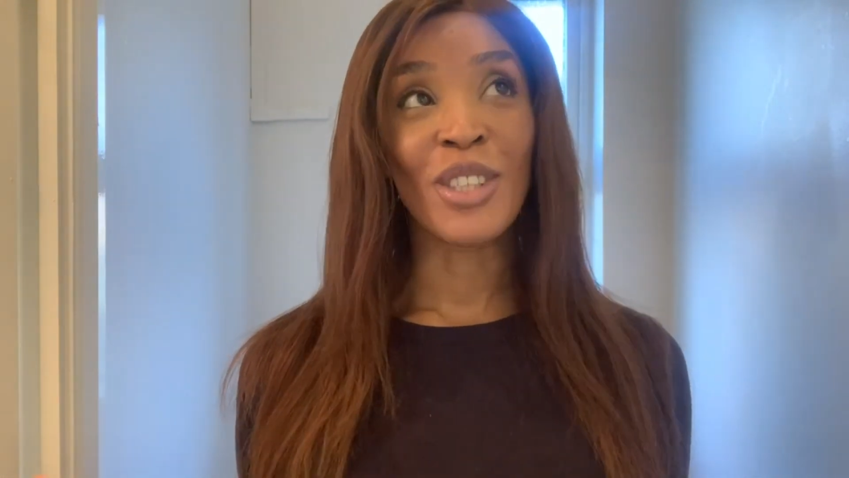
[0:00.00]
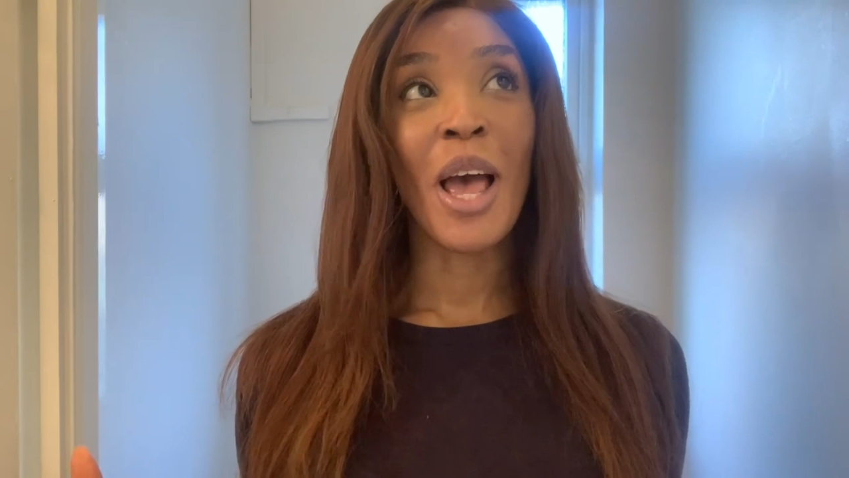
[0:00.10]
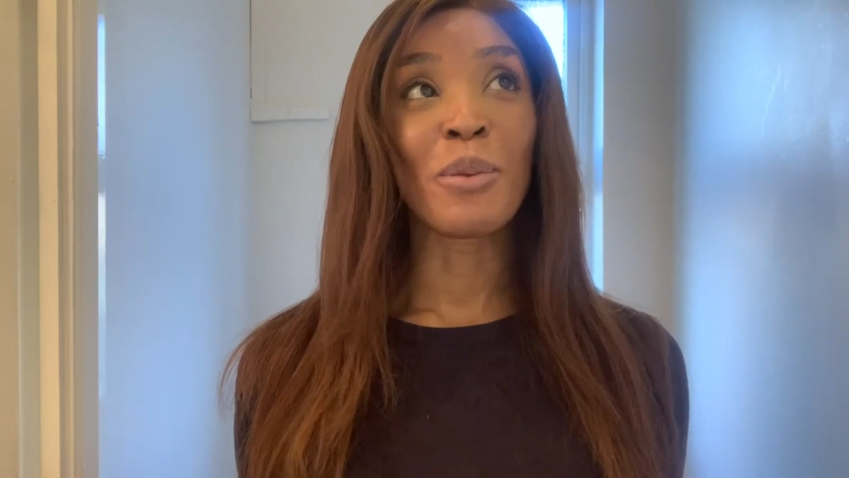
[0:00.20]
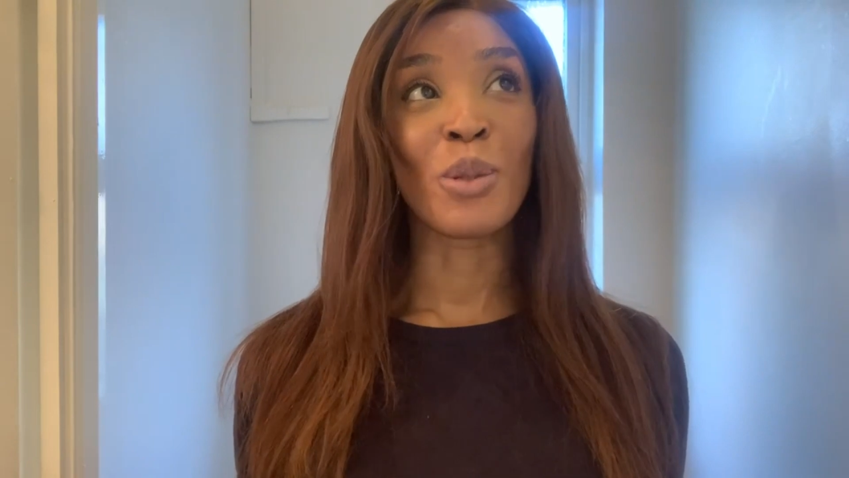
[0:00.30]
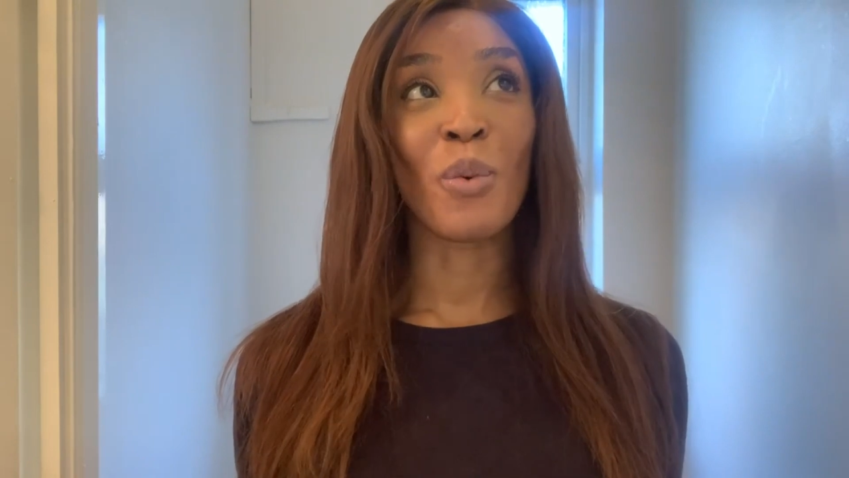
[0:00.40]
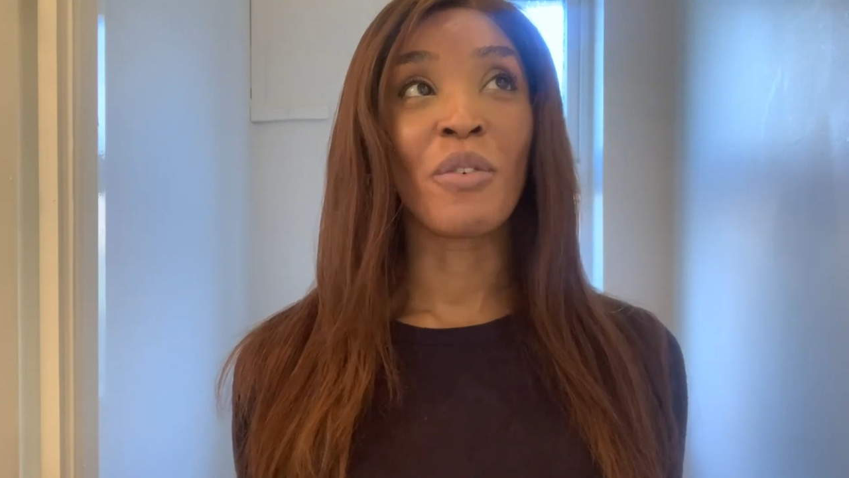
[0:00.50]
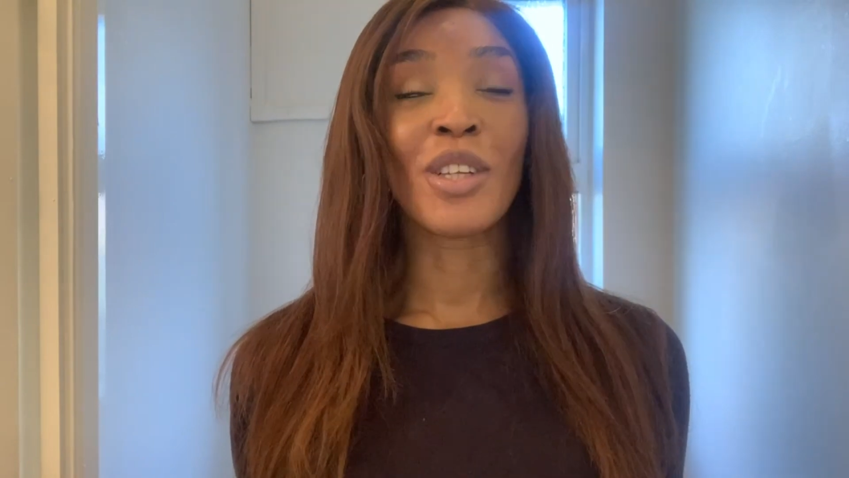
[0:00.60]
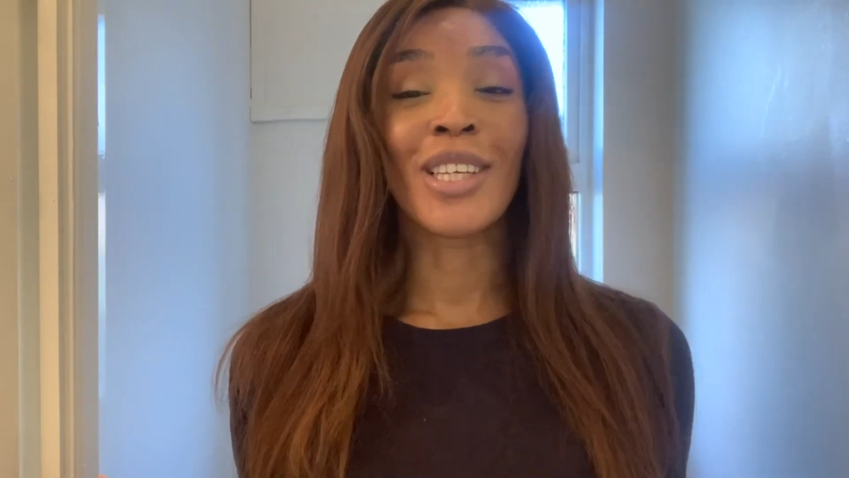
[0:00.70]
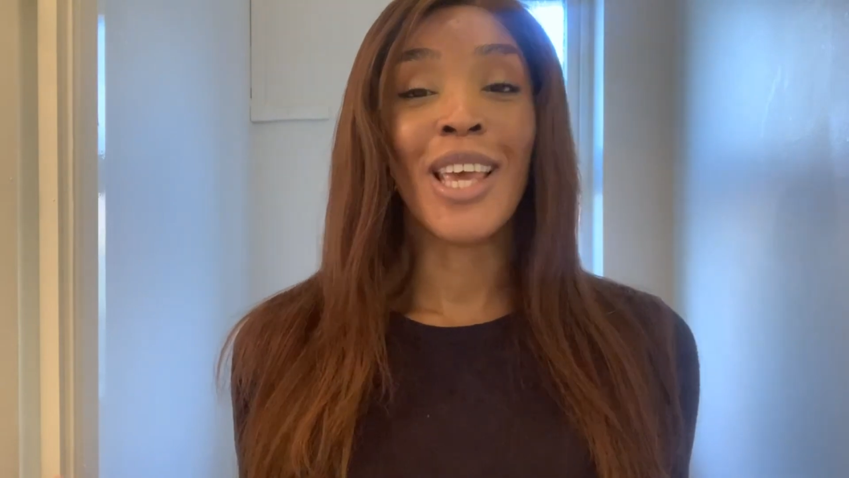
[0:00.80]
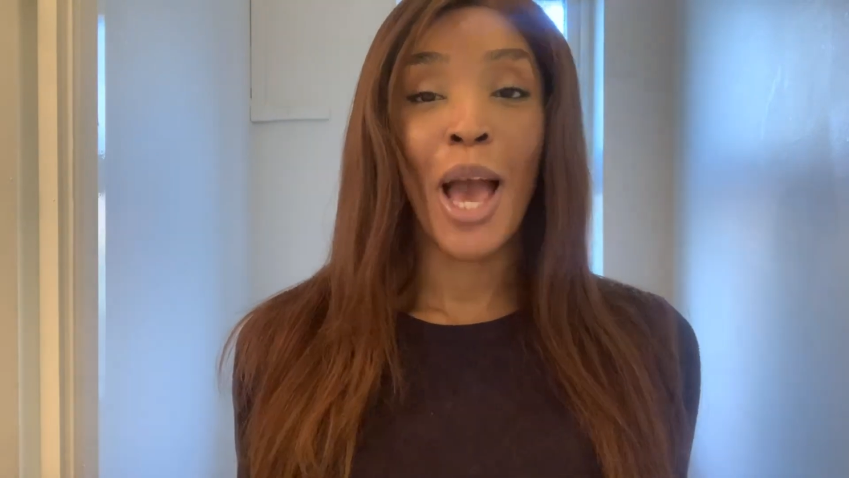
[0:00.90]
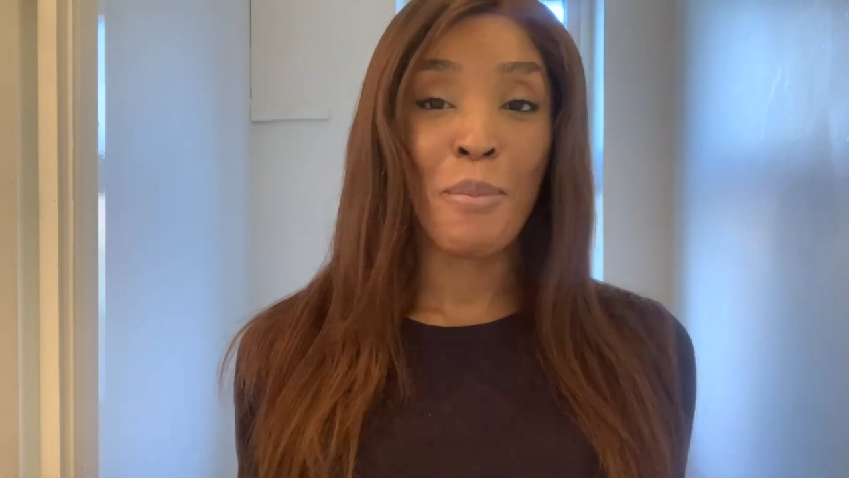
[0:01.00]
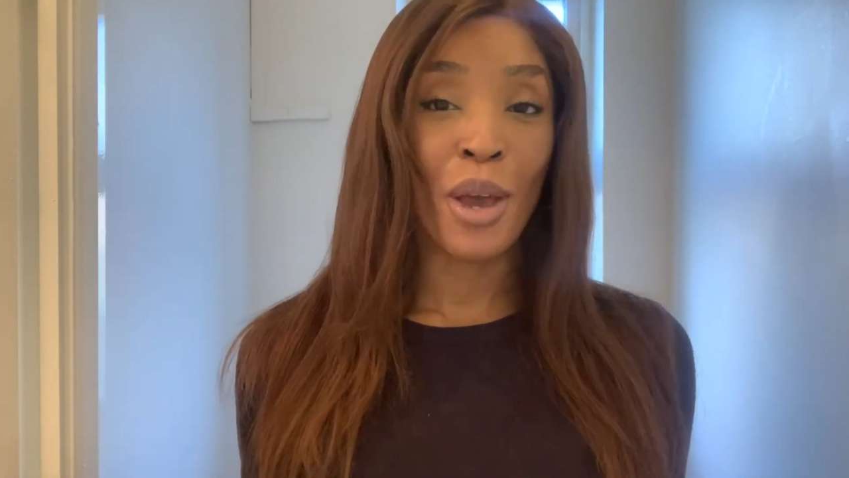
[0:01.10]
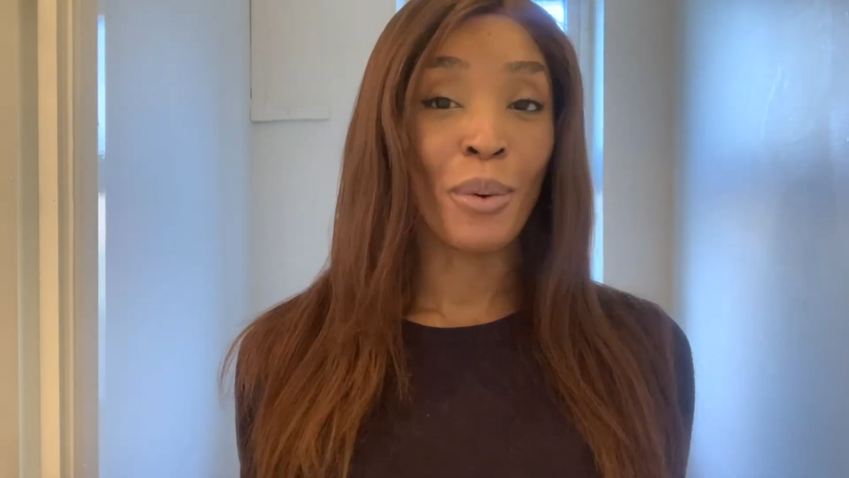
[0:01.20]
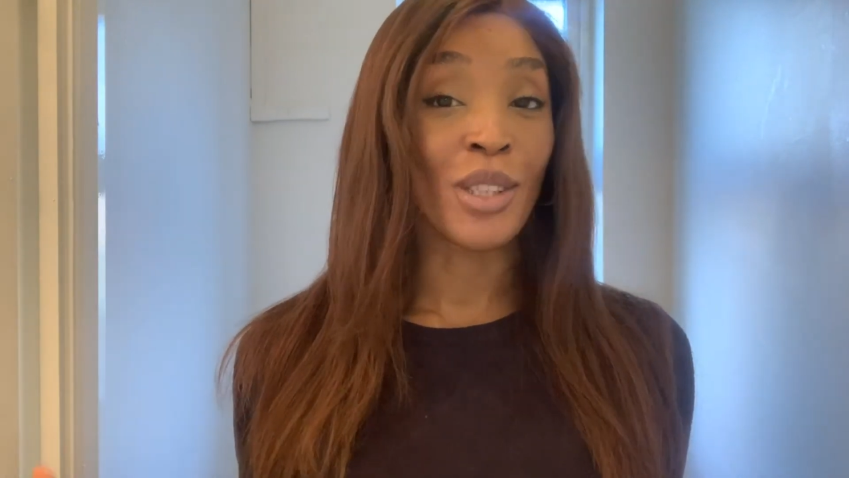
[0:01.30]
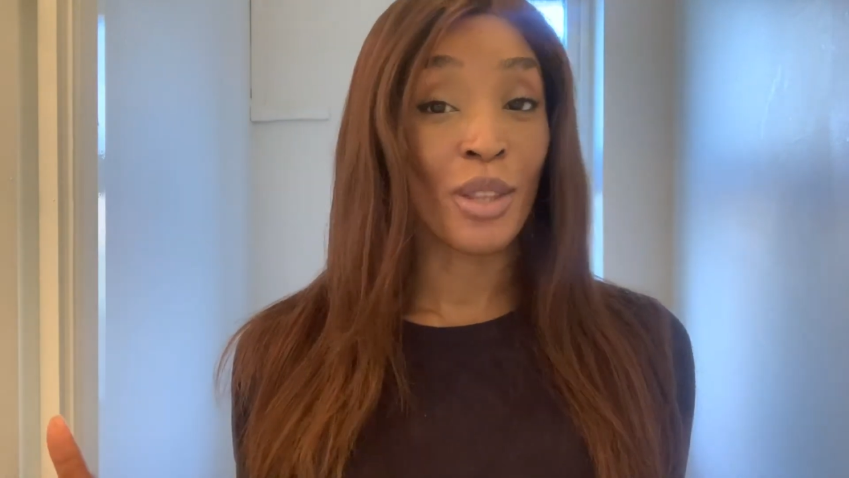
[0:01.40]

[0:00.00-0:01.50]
Hemsworth did a cameo as